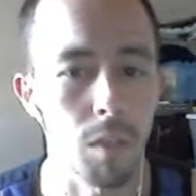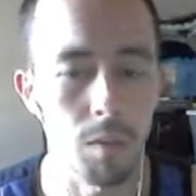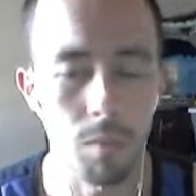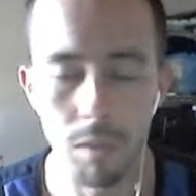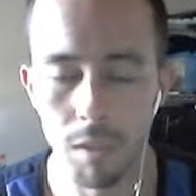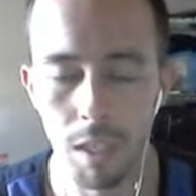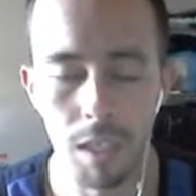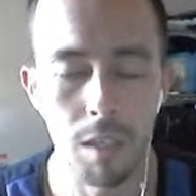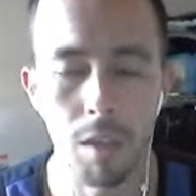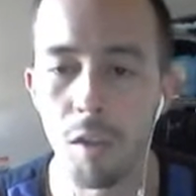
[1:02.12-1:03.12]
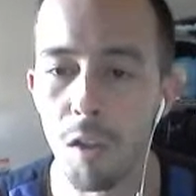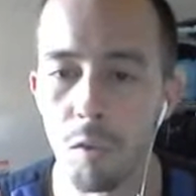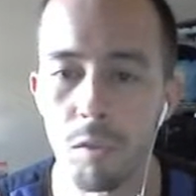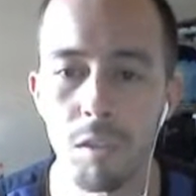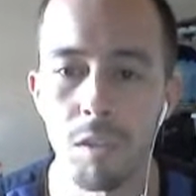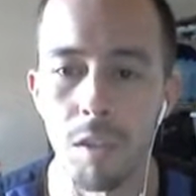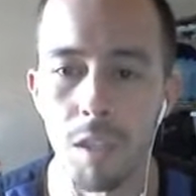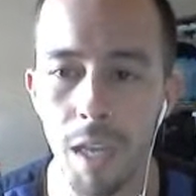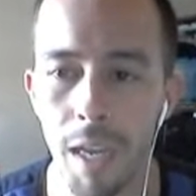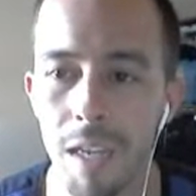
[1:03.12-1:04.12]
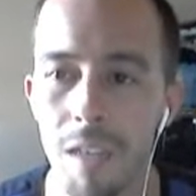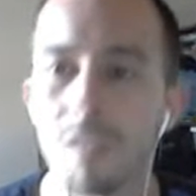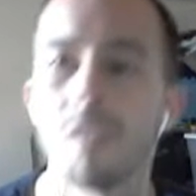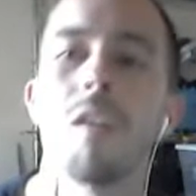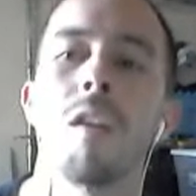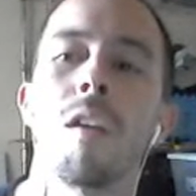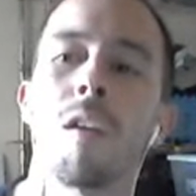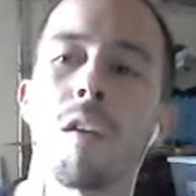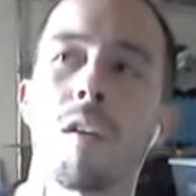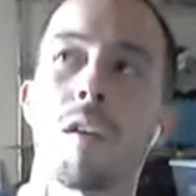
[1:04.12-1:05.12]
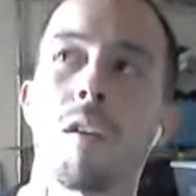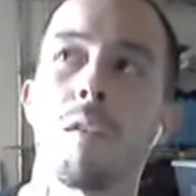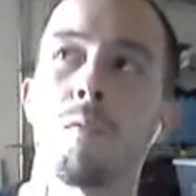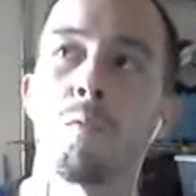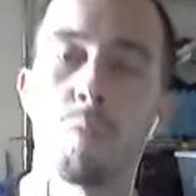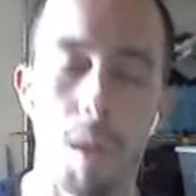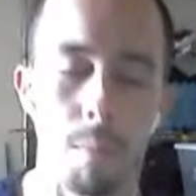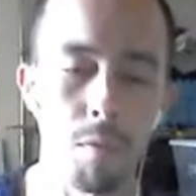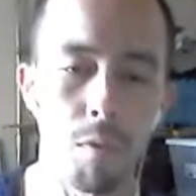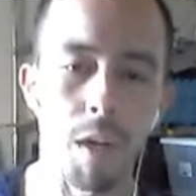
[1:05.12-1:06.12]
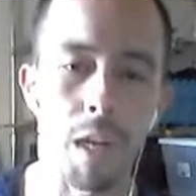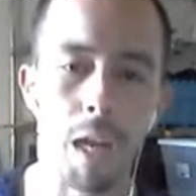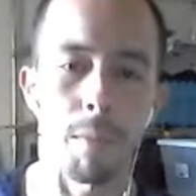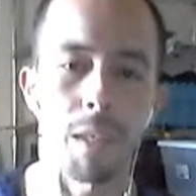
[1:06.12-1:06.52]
it was getting close to the end right before I got